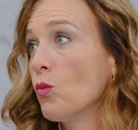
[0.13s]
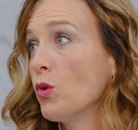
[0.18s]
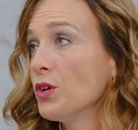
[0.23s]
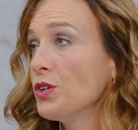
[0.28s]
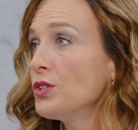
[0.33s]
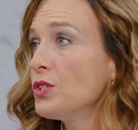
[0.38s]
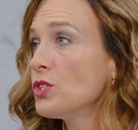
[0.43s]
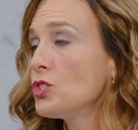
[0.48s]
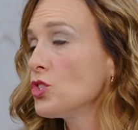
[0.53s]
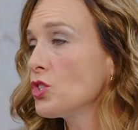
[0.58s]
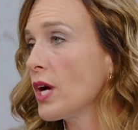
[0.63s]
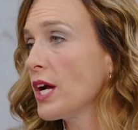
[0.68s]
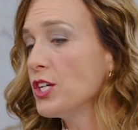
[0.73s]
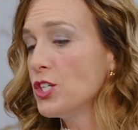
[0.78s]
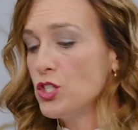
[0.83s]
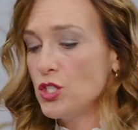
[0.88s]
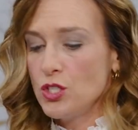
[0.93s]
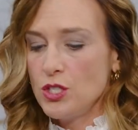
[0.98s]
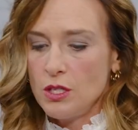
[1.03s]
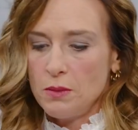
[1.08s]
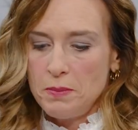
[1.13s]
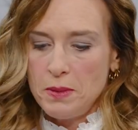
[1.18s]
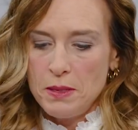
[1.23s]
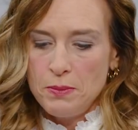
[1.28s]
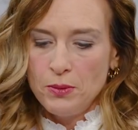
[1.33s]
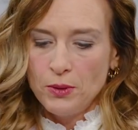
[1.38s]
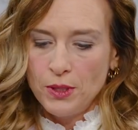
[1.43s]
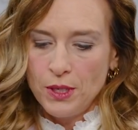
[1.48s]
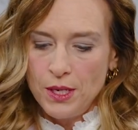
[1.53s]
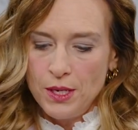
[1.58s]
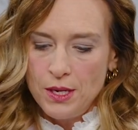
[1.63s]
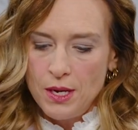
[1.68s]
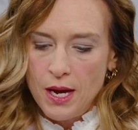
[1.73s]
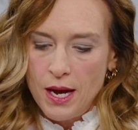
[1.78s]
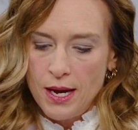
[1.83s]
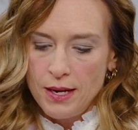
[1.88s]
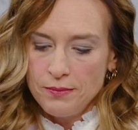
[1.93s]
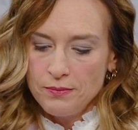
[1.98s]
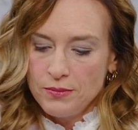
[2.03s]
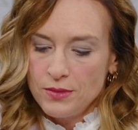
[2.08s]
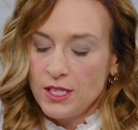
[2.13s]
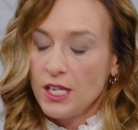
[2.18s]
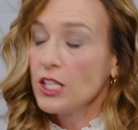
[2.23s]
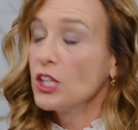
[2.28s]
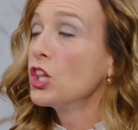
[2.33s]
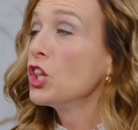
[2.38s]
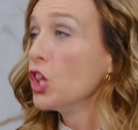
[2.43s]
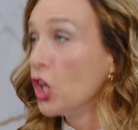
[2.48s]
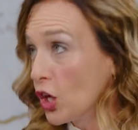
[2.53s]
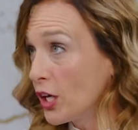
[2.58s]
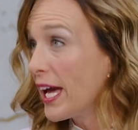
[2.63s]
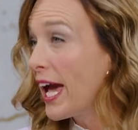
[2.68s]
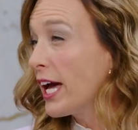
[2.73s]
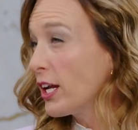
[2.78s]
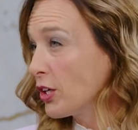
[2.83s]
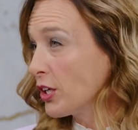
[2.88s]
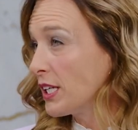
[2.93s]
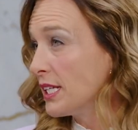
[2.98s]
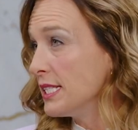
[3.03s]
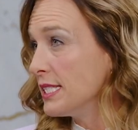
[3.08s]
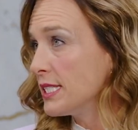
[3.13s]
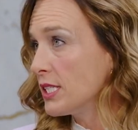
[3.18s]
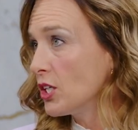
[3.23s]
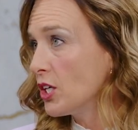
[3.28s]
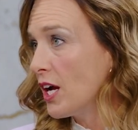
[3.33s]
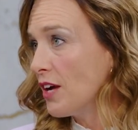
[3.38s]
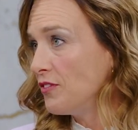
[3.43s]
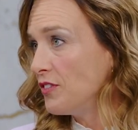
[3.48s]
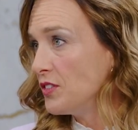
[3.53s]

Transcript: one of the strategies that people can look at or consider at